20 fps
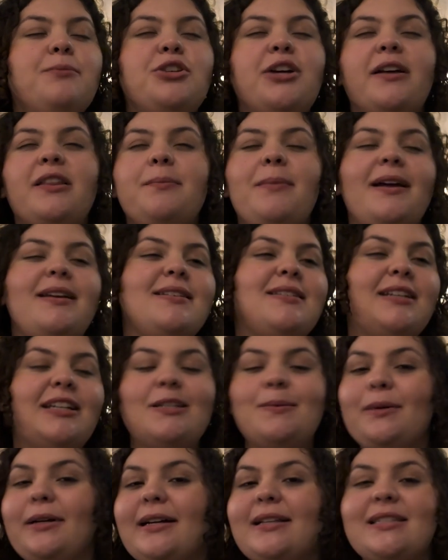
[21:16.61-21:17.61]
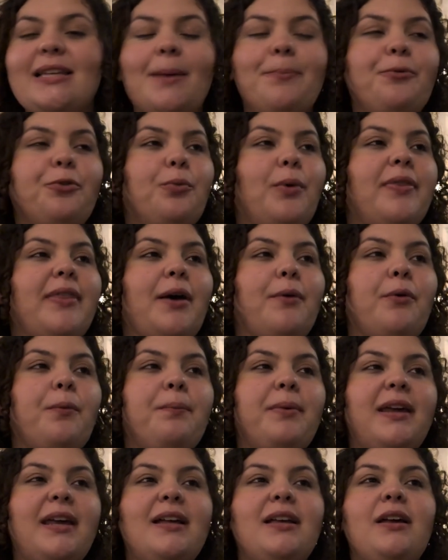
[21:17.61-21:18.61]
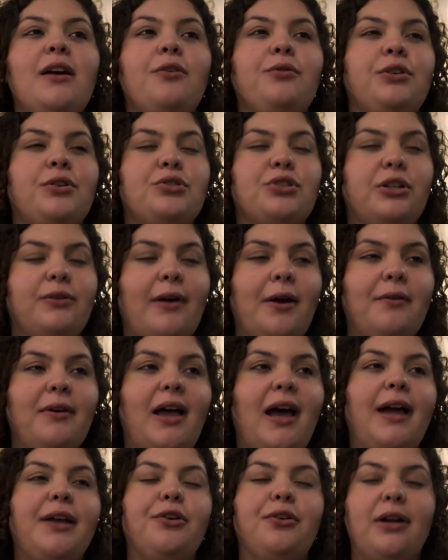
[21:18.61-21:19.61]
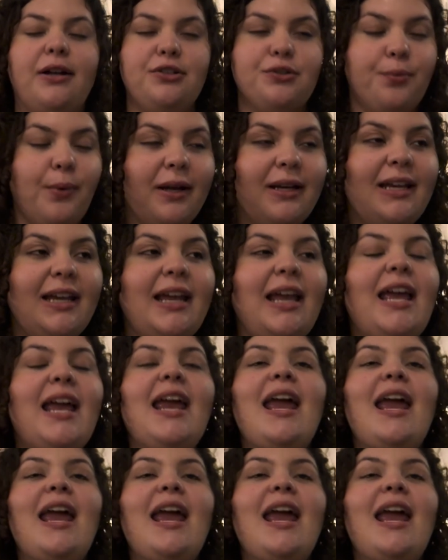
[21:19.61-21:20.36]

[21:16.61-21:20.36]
Check the My Disney Experience app for when that will be, usually around nine or nine twenty.